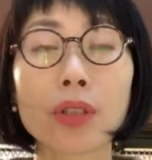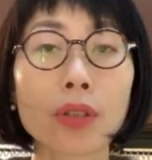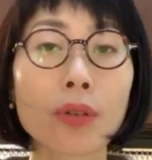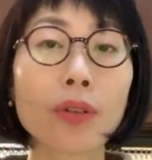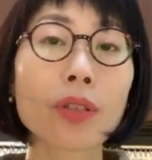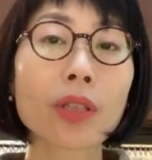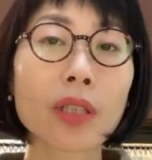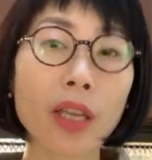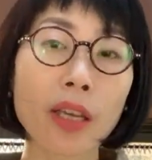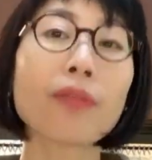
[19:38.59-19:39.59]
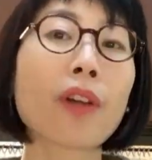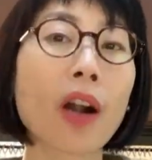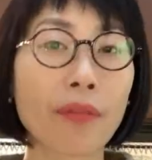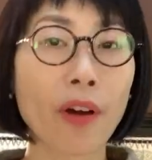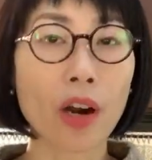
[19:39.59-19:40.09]
to stir
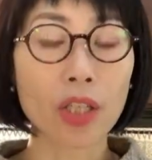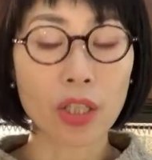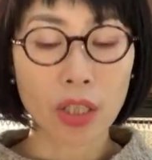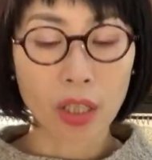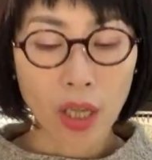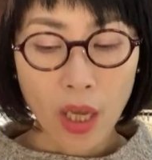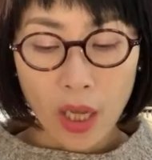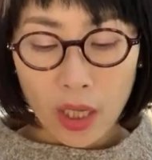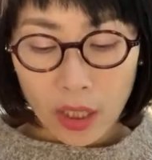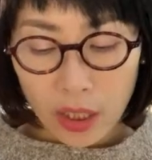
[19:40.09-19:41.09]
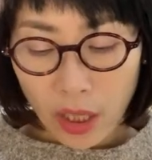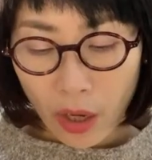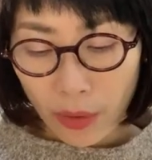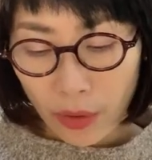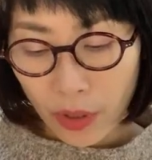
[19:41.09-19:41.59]
fry first. So